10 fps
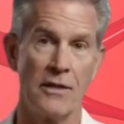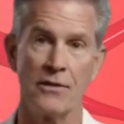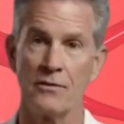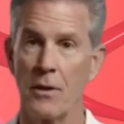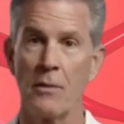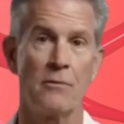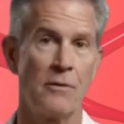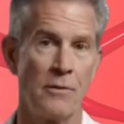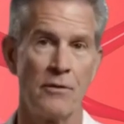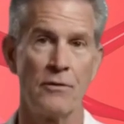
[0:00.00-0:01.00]
Poor
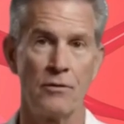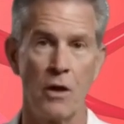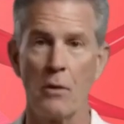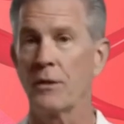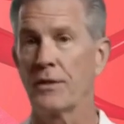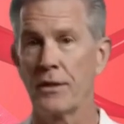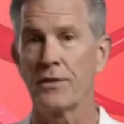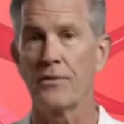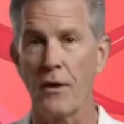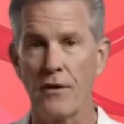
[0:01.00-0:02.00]
circulation can
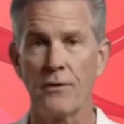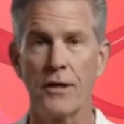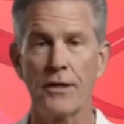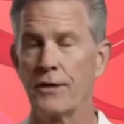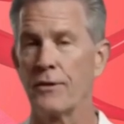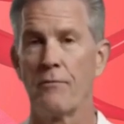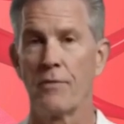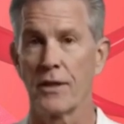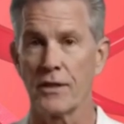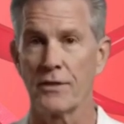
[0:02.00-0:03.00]
also be a warning
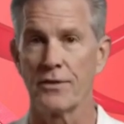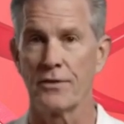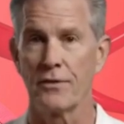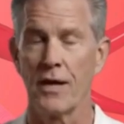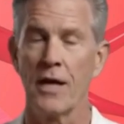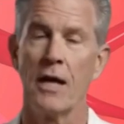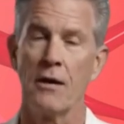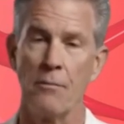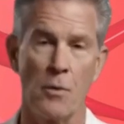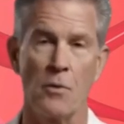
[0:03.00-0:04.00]
sign of widespread
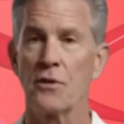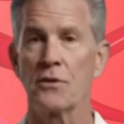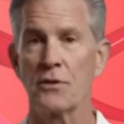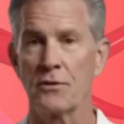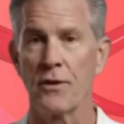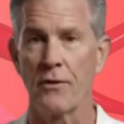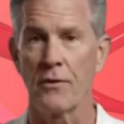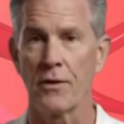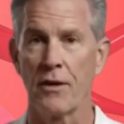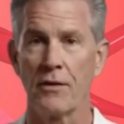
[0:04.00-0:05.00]
artery disease,
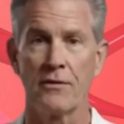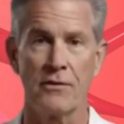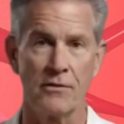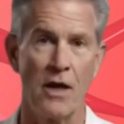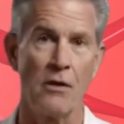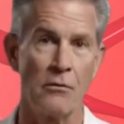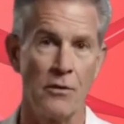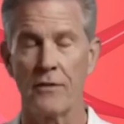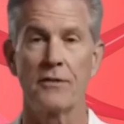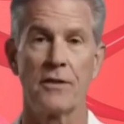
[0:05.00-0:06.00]
increasing the
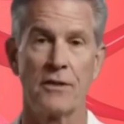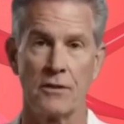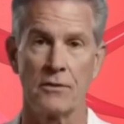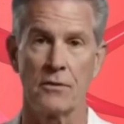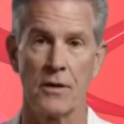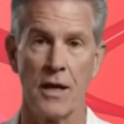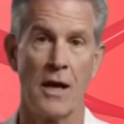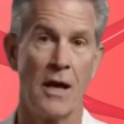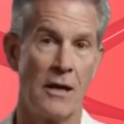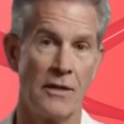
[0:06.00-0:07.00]
likelihood of heart
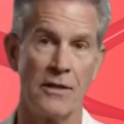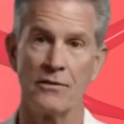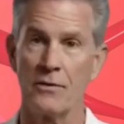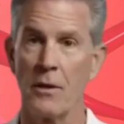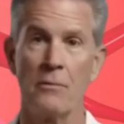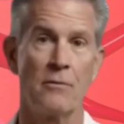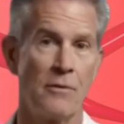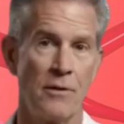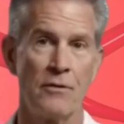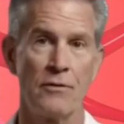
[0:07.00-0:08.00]
attacks and
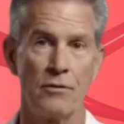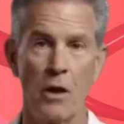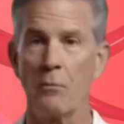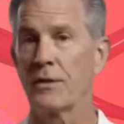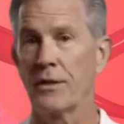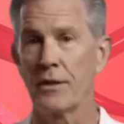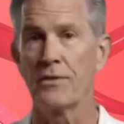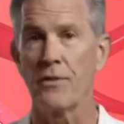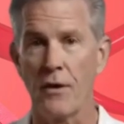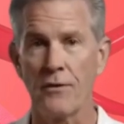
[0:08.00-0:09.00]
strokes.
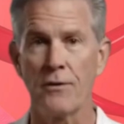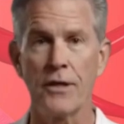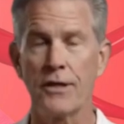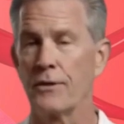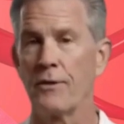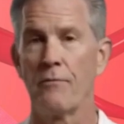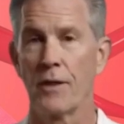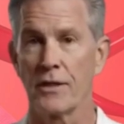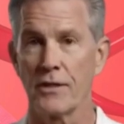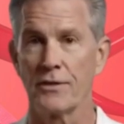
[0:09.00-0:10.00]
Recognizing early
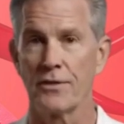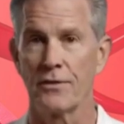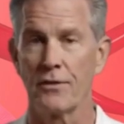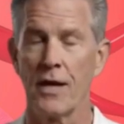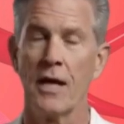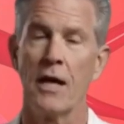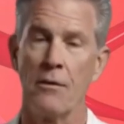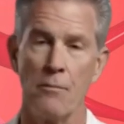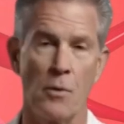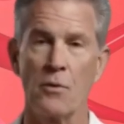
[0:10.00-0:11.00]
signs and making
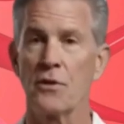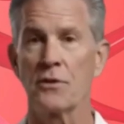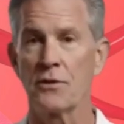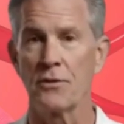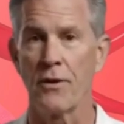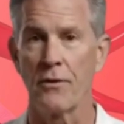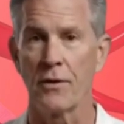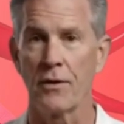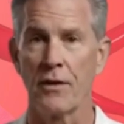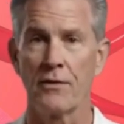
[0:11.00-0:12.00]
lifestyle changes,
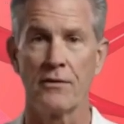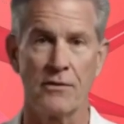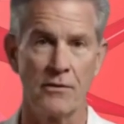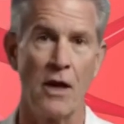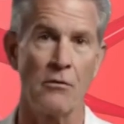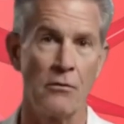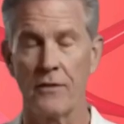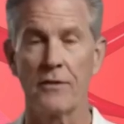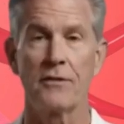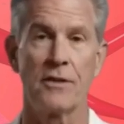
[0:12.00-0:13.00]
such as
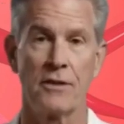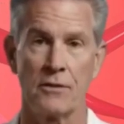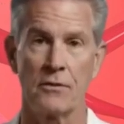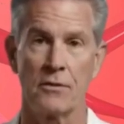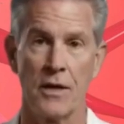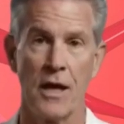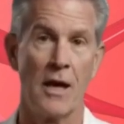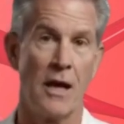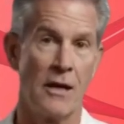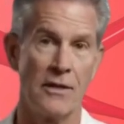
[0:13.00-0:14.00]
exercising regularly,
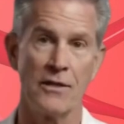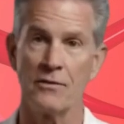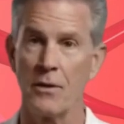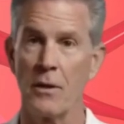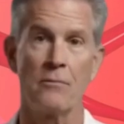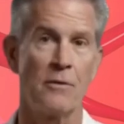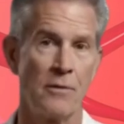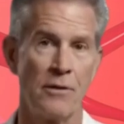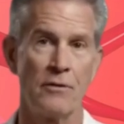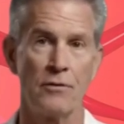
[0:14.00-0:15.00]
maintaining a
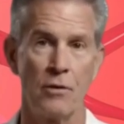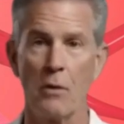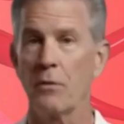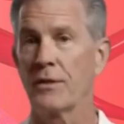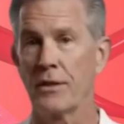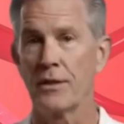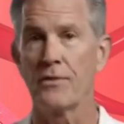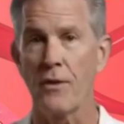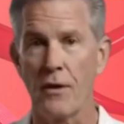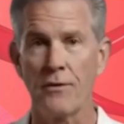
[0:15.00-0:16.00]
balanced diet, and
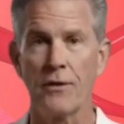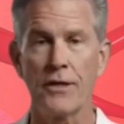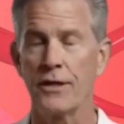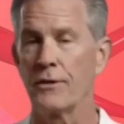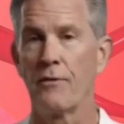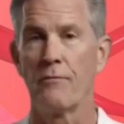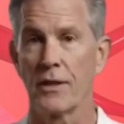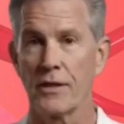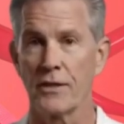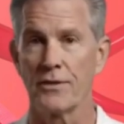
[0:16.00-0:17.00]
quitting smoking,
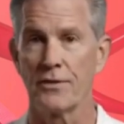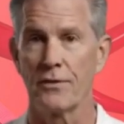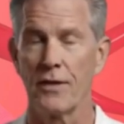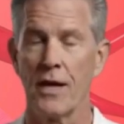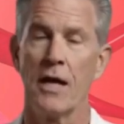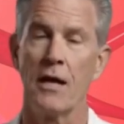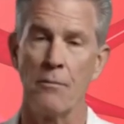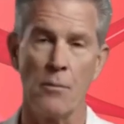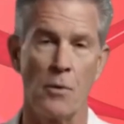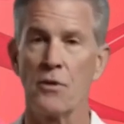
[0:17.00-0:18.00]
can improve
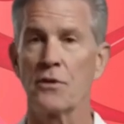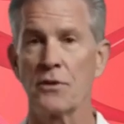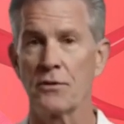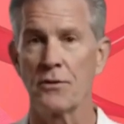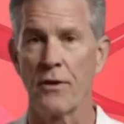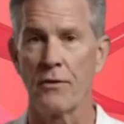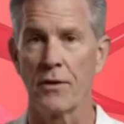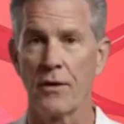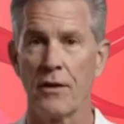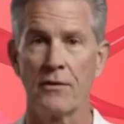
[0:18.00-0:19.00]
circulation and prevent
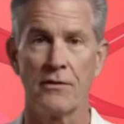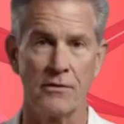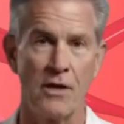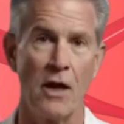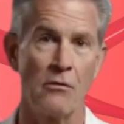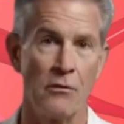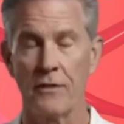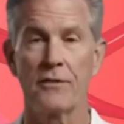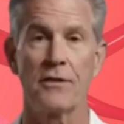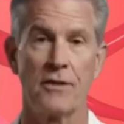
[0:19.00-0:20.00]
complications.
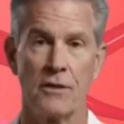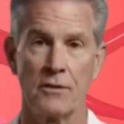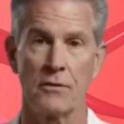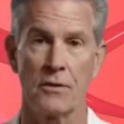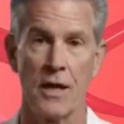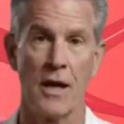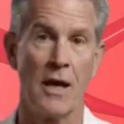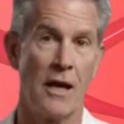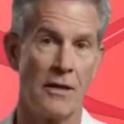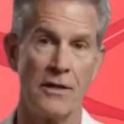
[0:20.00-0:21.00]
Here are
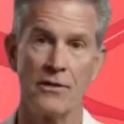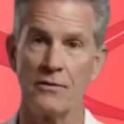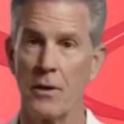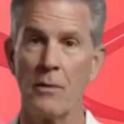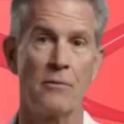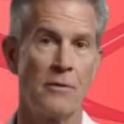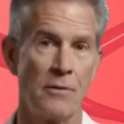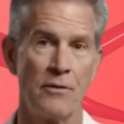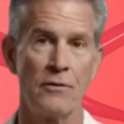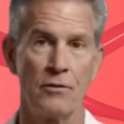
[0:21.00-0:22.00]
10 important warning
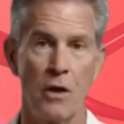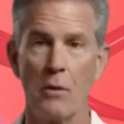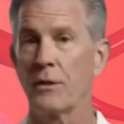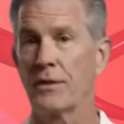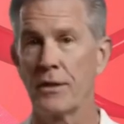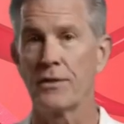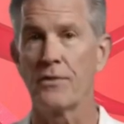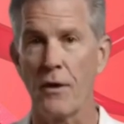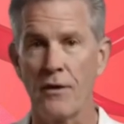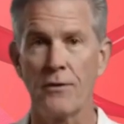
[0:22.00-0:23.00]
signs that may
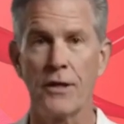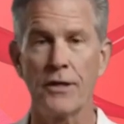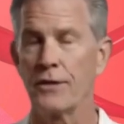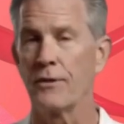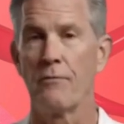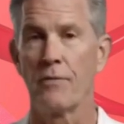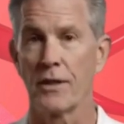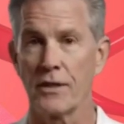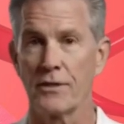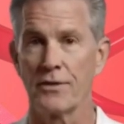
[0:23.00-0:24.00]
indicate blocked
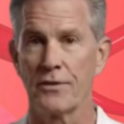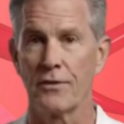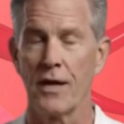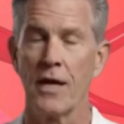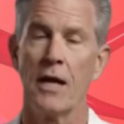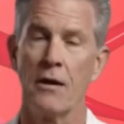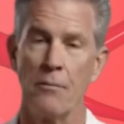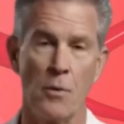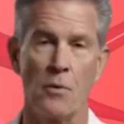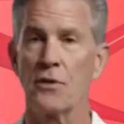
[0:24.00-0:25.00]
arteries in your legs and
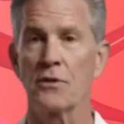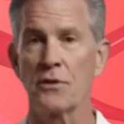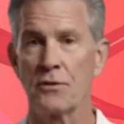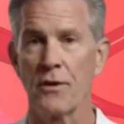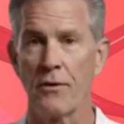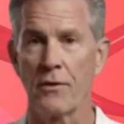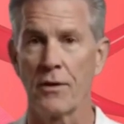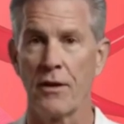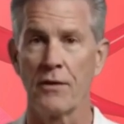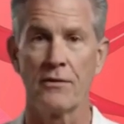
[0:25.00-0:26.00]
feet.
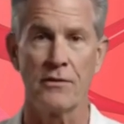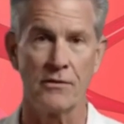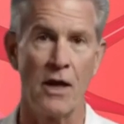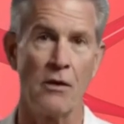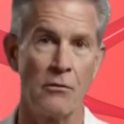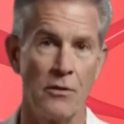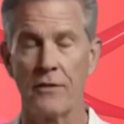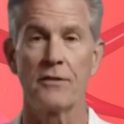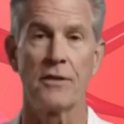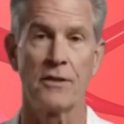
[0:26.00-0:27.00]
1. Leg
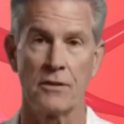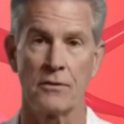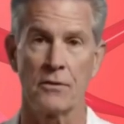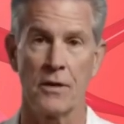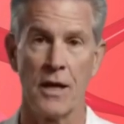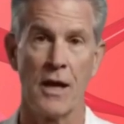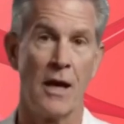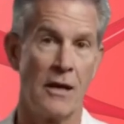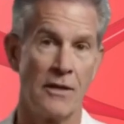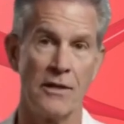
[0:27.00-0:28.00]
pain while walking.
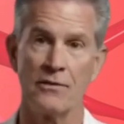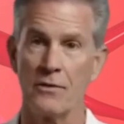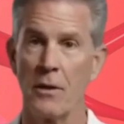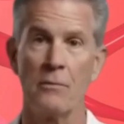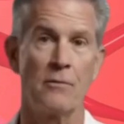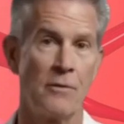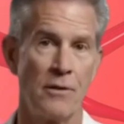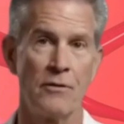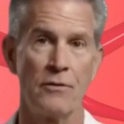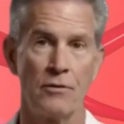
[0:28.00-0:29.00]
One of the earliest
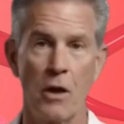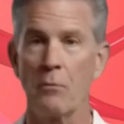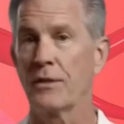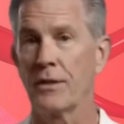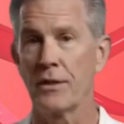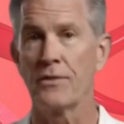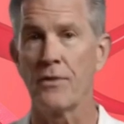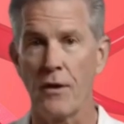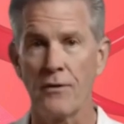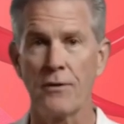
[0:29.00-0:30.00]
signs of PAD is
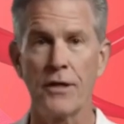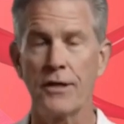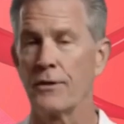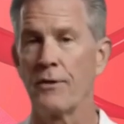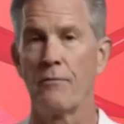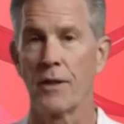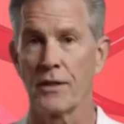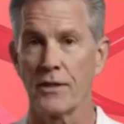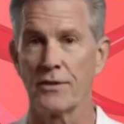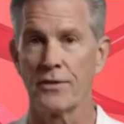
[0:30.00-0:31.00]
cramping,
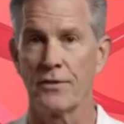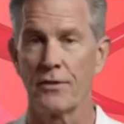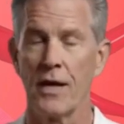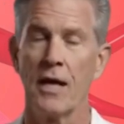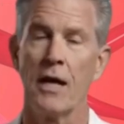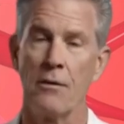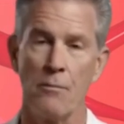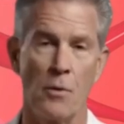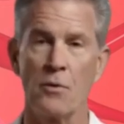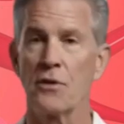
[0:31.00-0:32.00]
aching, or burning
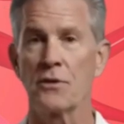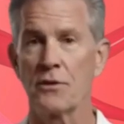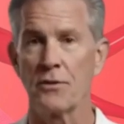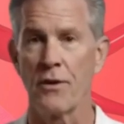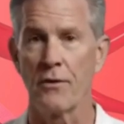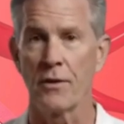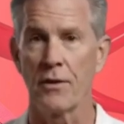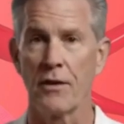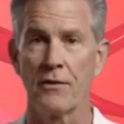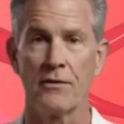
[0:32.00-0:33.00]
pain in your legs when
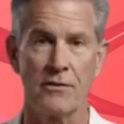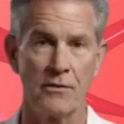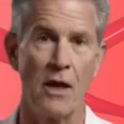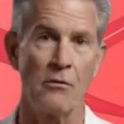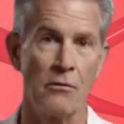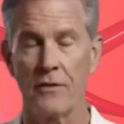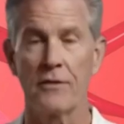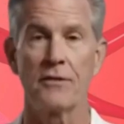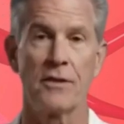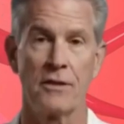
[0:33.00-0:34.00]
you walk,
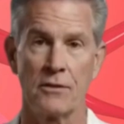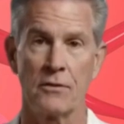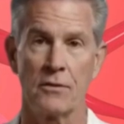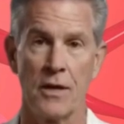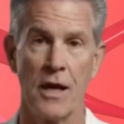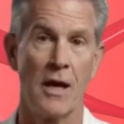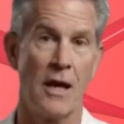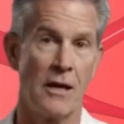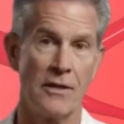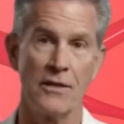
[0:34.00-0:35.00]
climb stairs,
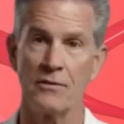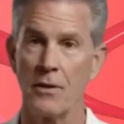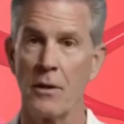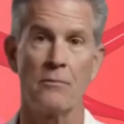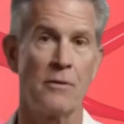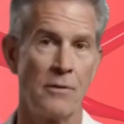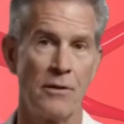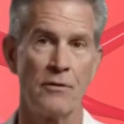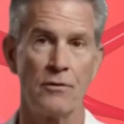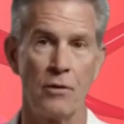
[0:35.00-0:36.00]
or engage in physical
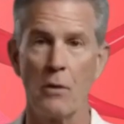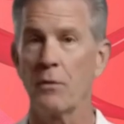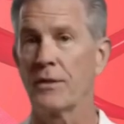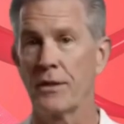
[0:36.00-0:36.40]
activity.